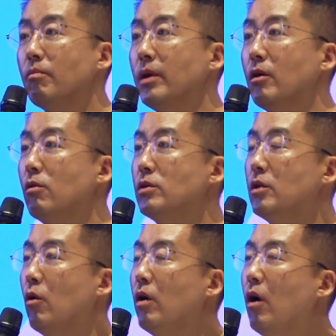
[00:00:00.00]
because
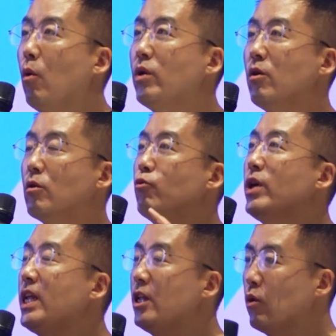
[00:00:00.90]

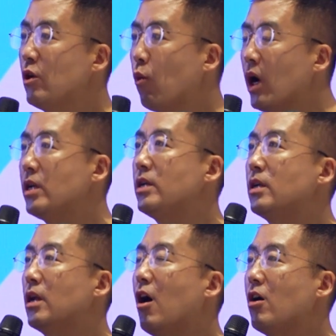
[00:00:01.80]
we need only one
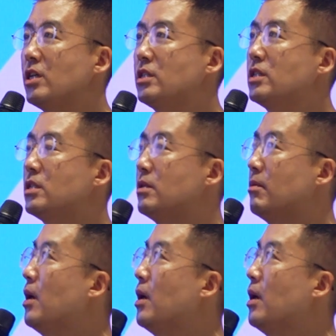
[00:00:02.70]
honest